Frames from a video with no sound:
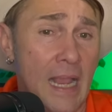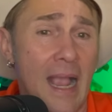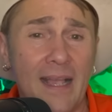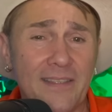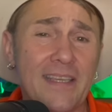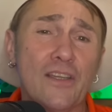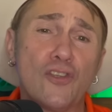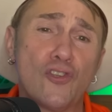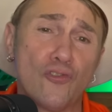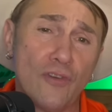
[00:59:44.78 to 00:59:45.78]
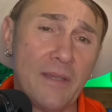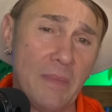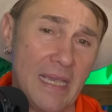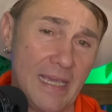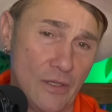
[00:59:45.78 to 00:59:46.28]
I see extreme
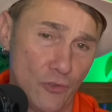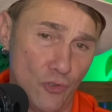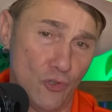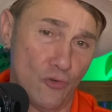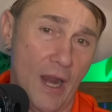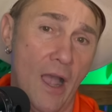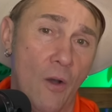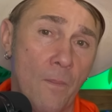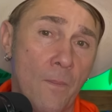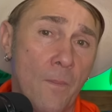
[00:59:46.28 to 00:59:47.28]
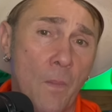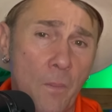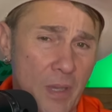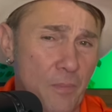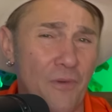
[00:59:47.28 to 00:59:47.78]
heat and drought,
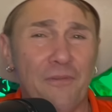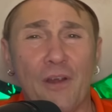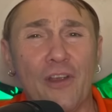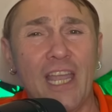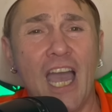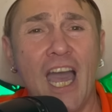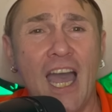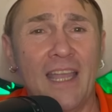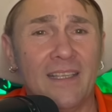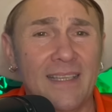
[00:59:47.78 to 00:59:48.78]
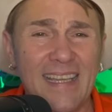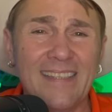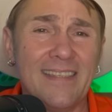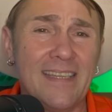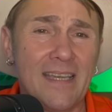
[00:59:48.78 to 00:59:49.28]
people very hot,
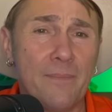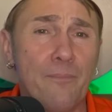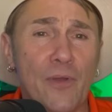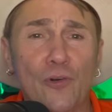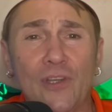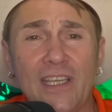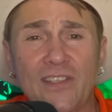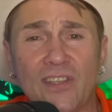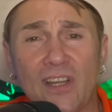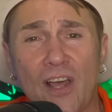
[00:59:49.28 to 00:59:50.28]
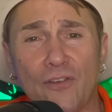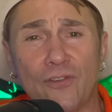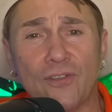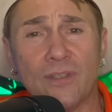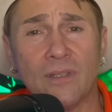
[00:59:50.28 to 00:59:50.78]
India, Middle East, and
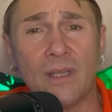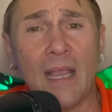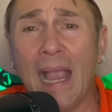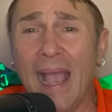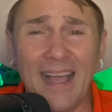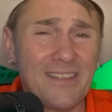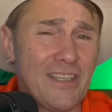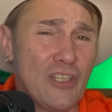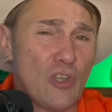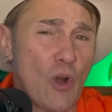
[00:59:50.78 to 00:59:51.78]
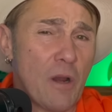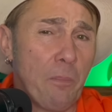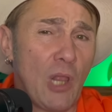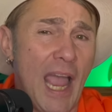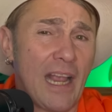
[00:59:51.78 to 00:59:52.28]
others. I see dark
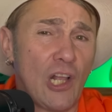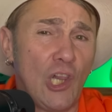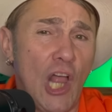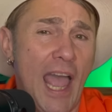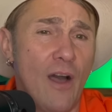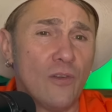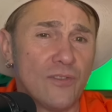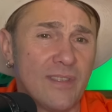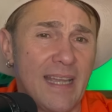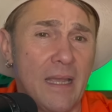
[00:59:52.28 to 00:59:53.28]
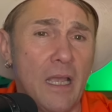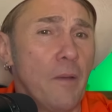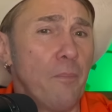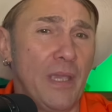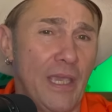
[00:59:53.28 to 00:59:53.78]
black clouds that
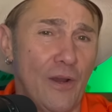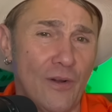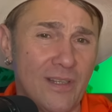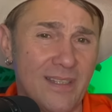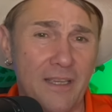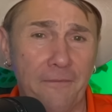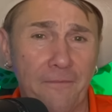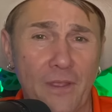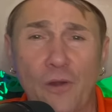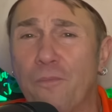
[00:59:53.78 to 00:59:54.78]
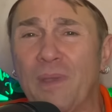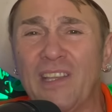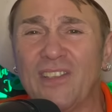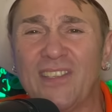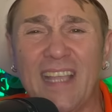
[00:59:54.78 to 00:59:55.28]
appear as if they're
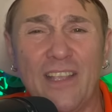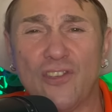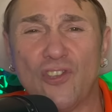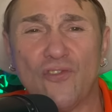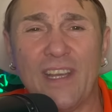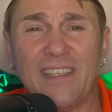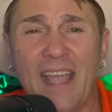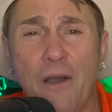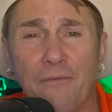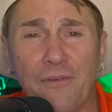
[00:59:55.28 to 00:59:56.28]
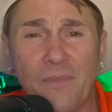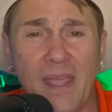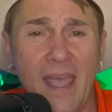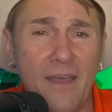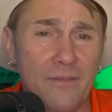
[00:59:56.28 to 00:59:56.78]
being sent straight down from the
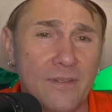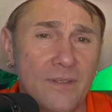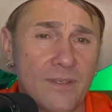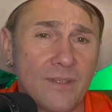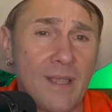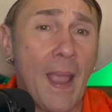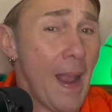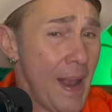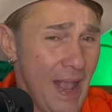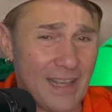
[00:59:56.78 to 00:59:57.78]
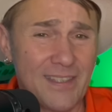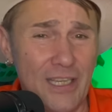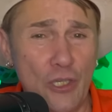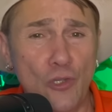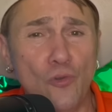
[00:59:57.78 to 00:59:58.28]
heavens. I
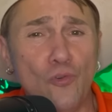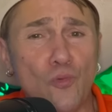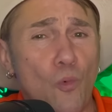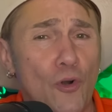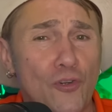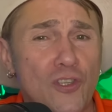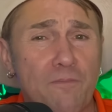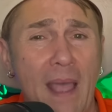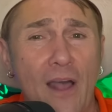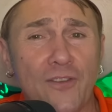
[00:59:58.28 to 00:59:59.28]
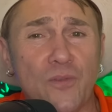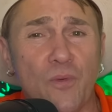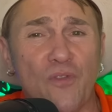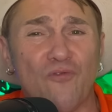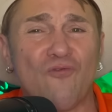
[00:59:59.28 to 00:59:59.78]
see huge water spouts
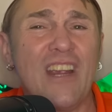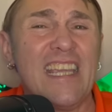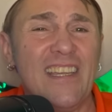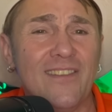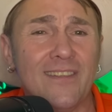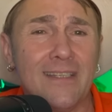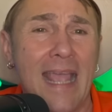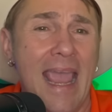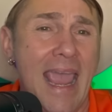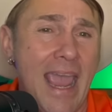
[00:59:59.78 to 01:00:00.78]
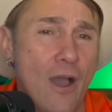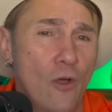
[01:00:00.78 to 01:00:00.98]
with rains and hail